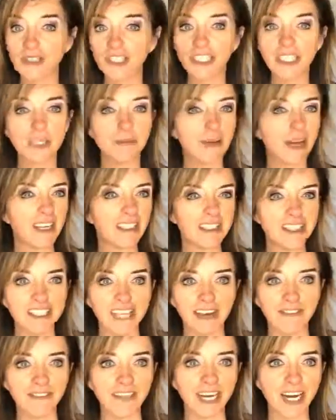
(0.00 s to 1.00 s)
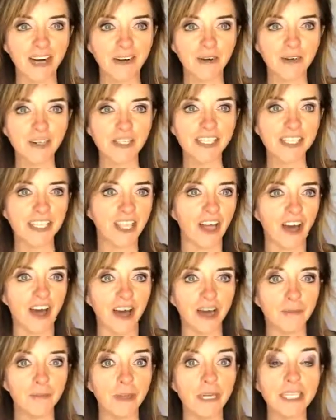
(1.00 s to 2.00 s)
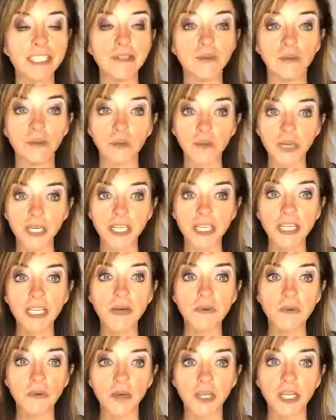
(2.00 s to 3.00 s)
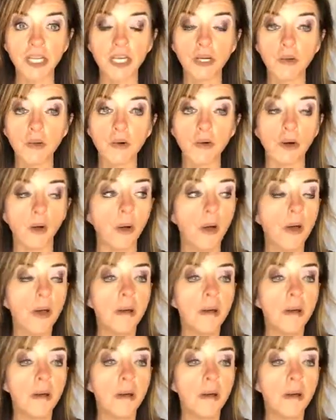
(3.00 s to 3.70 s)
It's about 7 hours long, but it's really, really cool.